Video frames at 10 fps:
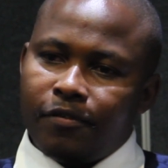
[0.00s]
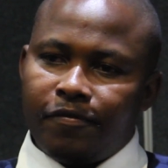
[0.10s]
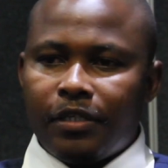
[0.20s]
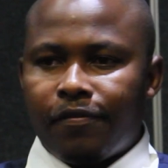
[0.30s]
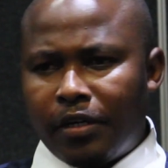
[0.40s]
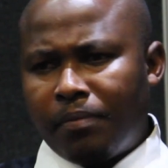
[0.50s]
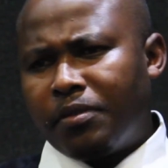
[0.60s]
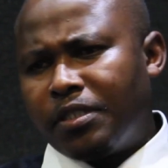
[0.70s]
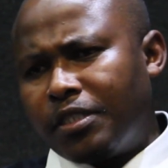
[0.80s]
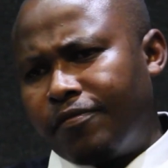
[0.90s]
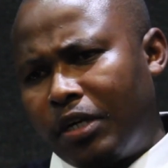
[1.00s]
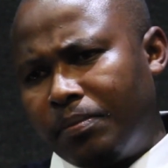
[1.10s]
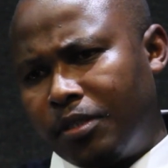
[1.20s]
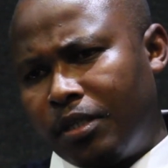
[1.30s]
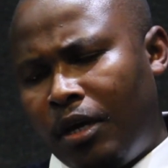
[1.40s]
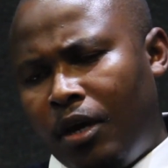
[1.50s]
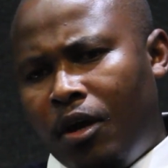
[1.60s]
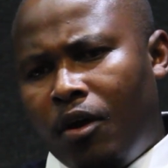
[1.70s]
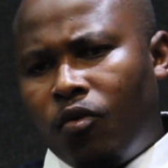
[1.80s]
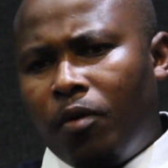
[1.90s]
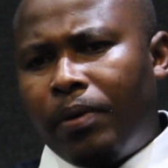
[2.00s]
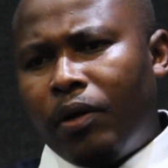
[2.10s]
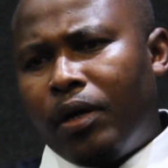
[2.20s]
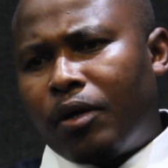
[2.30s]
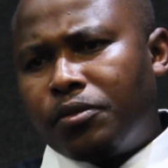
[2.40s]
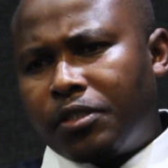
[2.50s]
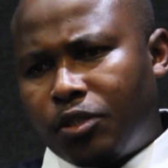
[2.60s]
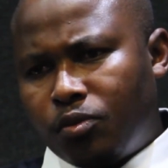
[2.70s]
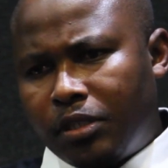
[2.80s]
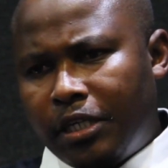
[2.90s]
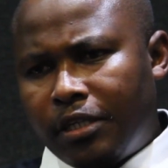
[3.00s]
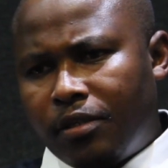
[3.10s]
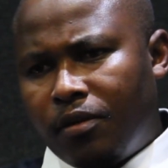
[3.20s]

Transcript: of different business forums whereby we are constituted